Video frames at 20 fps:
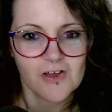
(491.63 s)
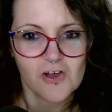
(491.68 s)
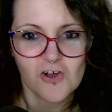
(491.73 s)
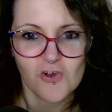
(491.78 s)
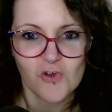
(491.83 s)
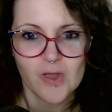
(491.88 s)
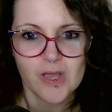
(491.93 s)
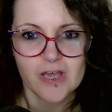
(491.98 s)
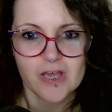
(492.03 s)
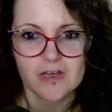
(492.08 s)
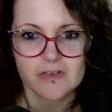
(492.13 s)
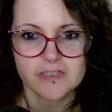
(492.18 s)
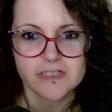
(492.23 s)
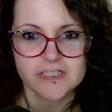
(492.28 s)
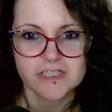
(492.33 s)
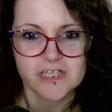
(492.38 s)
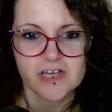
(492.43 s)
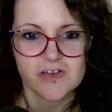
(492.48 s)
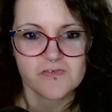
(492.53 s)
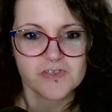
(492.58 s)
Okay, good
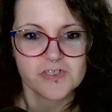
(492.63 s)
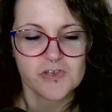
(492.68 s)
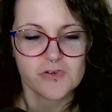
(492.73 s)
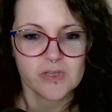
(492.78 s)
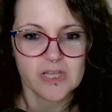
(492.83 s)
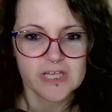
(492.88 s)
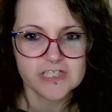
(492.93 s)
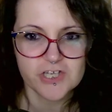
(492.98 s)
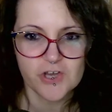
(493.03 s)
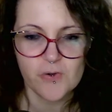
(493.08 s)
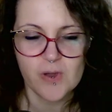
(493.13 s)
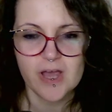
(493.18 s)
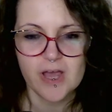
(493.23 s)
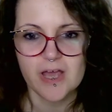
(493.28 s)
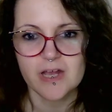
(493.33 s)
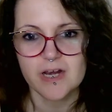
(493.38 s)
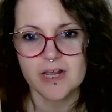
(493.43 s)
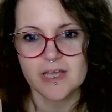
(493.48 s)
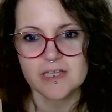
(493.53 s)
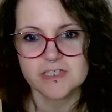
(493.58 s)
stuff. So let's go
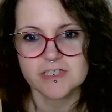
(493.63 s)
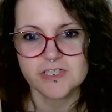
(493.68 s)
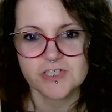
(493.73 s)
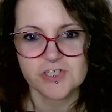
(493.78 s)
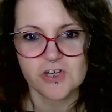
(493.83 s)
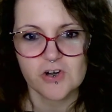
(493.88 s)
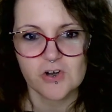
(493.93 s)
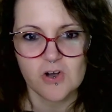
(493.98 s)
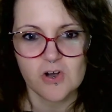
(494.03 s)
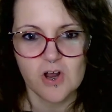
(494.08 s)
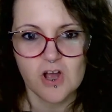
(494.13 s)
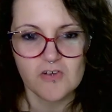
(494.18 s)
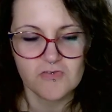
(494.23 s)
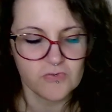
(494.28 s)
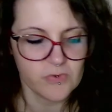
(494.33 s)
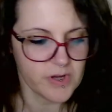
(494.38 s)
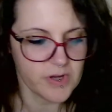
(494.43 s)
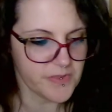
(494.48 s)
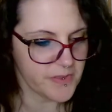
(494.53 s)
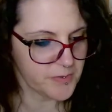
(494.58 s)
ahead and start off
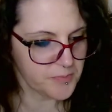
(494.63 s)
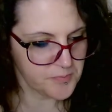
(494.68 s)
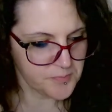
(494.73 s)
with